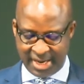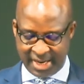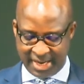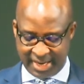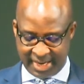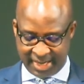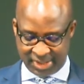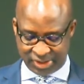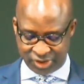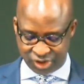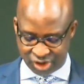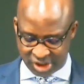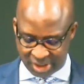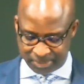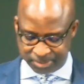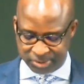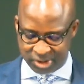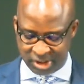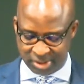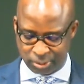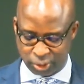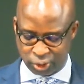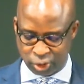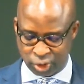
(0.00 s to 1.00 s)

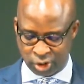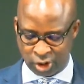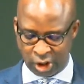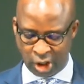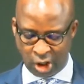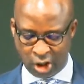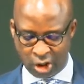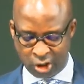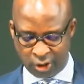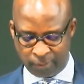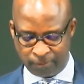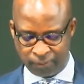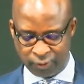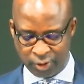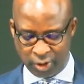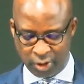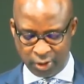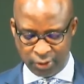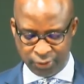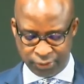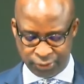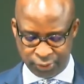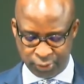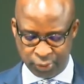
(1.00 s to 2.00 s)
acceptable to God
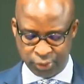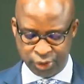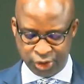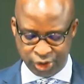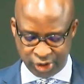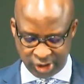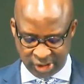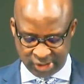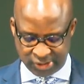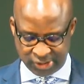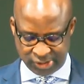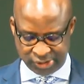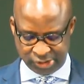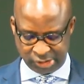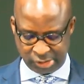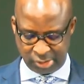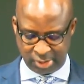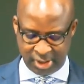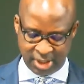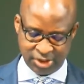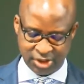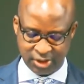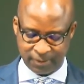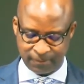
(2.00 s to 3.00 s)
through Jesus
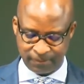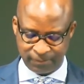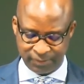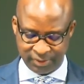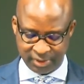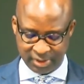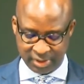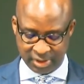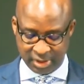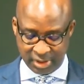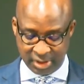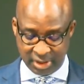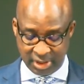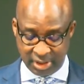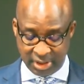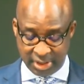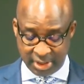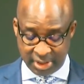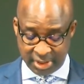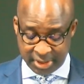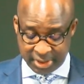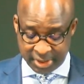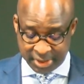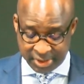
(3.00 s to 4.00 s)
Christ.
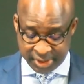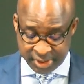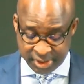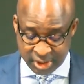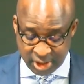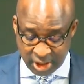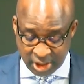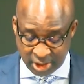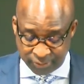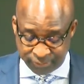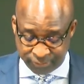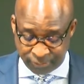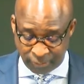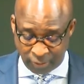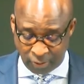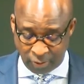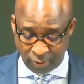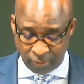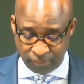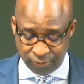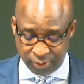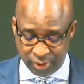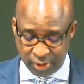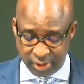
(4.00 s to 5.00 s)

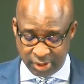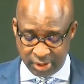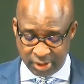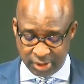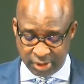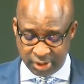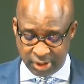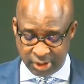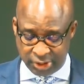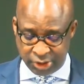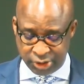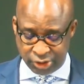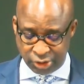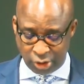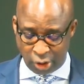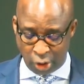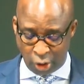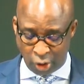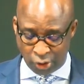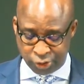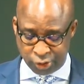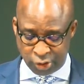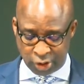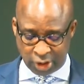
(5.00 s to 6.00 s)
Therefore, it is
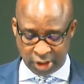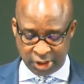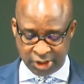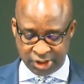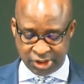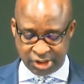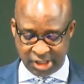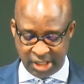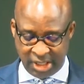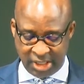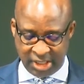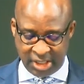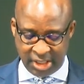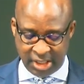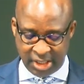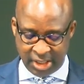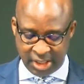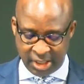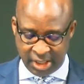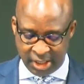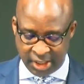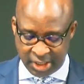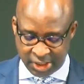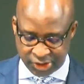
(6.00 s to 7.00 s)
also contained
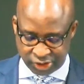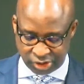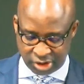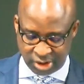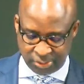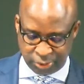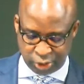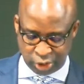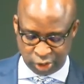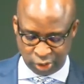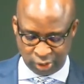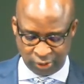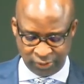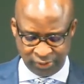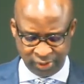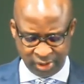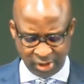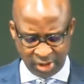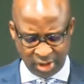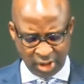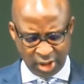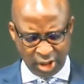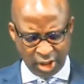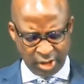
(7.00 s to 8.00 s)
in the scripture
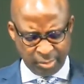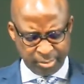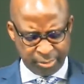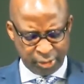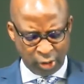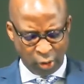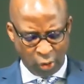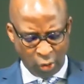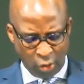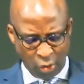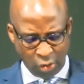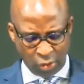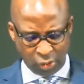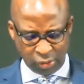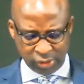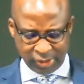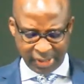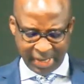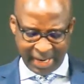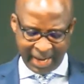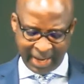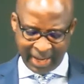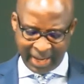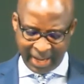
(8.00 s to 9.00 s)
Behold,
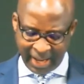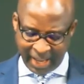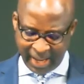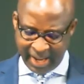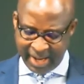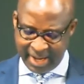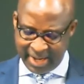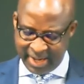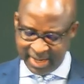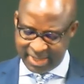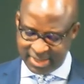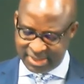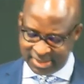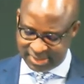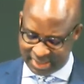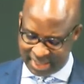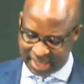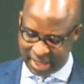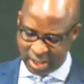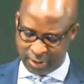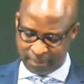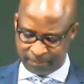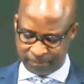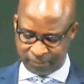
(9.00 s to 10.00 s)
I lay in
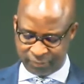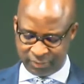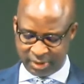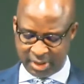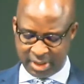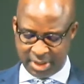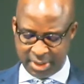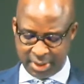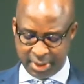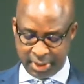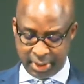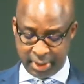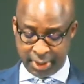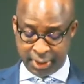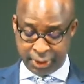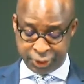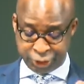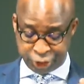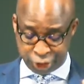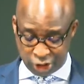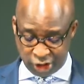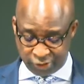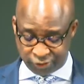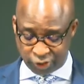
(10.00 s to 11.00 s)
Zion a
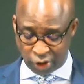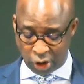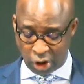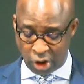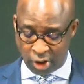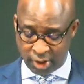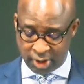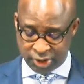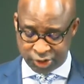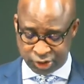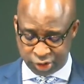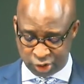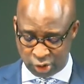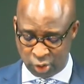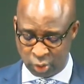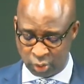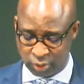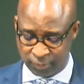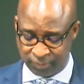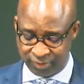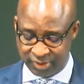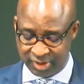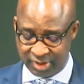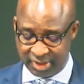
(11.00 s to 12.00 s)
chief cornerstone,
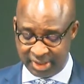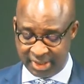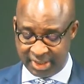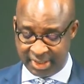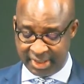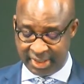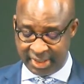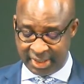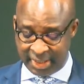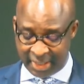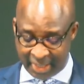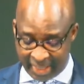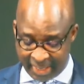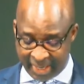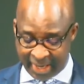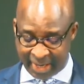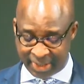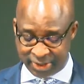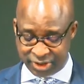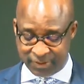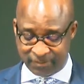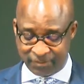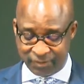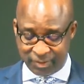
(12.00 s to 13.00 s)

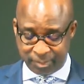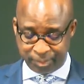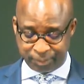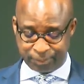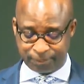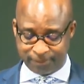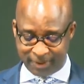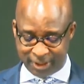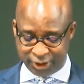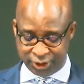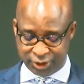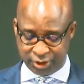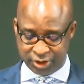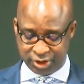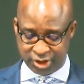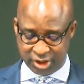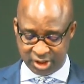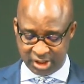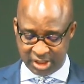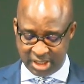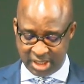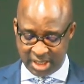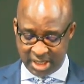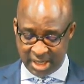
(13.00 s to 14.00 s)
elect, precious,
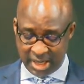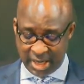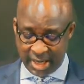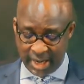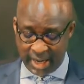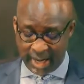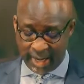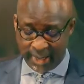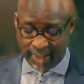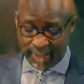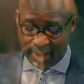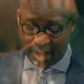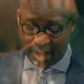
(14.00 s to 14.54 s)
and he